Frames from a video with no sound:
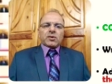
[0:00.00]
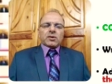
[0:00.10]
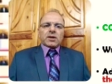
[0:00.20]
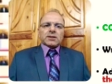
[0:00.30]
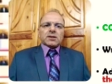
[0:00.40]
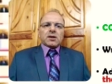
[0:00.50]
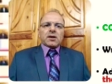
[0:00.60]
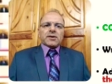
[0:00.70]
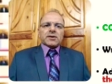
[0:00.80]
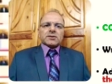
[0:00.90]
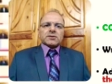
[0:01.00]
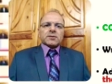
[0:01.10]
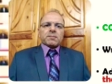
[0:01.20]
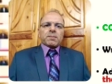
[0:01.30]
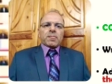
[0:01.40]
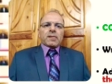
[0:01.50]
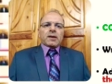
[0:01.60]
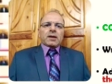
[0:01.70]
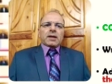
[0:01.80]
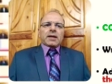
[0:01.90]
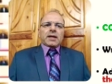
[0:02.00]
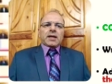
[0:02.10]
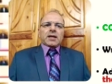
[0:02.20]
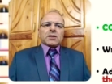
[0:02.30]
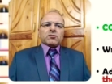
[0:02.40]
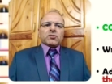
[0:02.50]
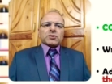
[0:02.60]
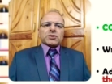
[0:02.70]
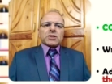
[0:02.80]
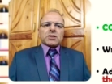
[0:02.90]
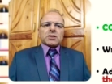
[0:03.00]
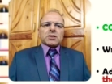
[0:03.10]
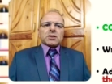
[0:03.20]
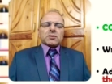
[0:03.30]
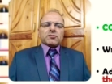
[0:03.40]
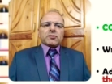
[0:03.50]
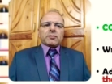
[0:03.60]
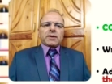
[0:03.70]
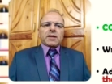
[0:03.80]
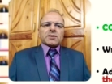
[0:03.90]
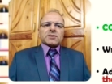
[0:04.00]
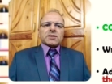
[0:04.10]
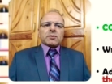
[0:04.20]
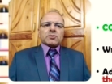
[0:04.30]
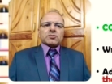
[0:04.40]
or other guardians. And for children from age 7 to